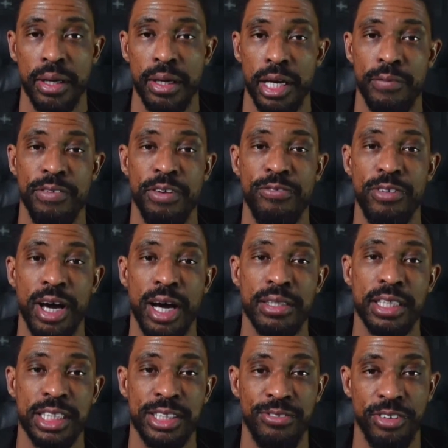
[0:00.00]
If you
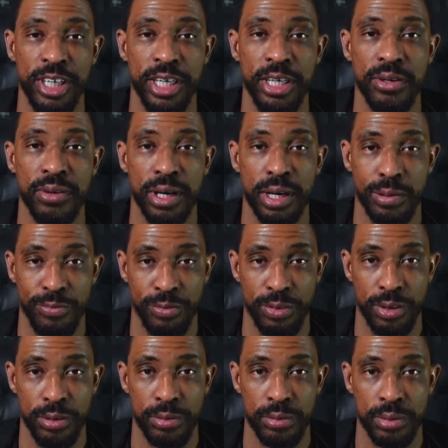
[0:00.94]
found this video
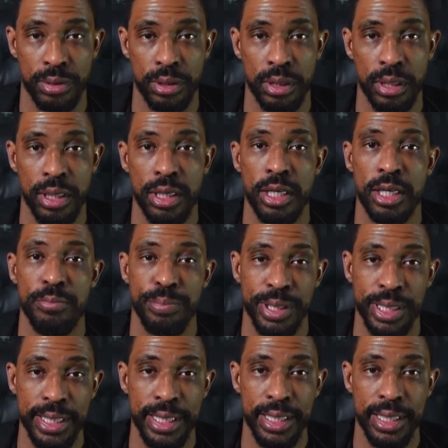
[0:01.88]
helpful,
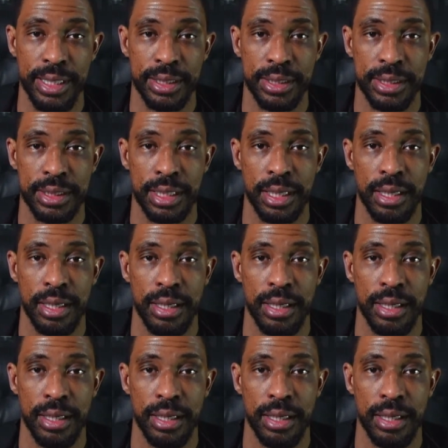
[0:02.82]
please